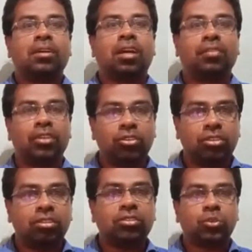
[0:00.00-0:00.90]
having
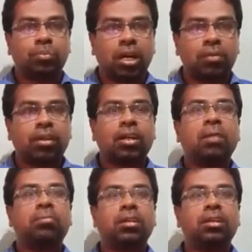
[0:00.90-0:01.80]
superb
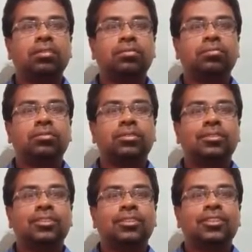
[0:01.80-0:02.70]
vocabulary,
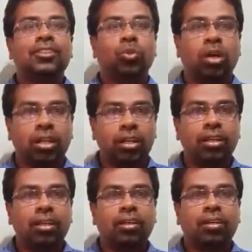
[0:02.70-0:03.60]
you are
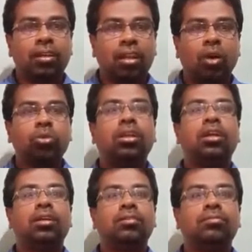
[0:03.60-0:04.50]
reading loudly,